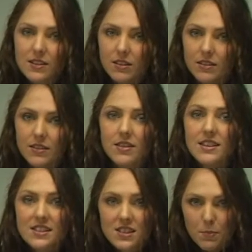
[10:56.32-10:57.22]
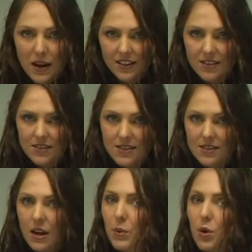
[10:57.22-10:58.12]
line. This is the balance,
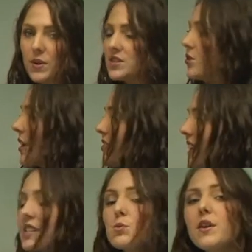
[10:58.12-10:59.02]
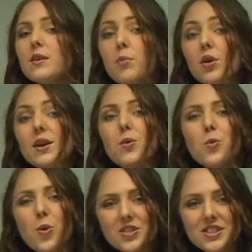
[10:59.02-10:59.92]
and we always know that that's where the body
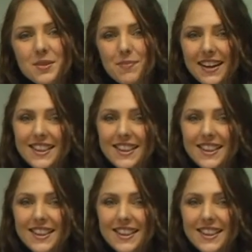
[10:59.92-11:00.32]
wants to be.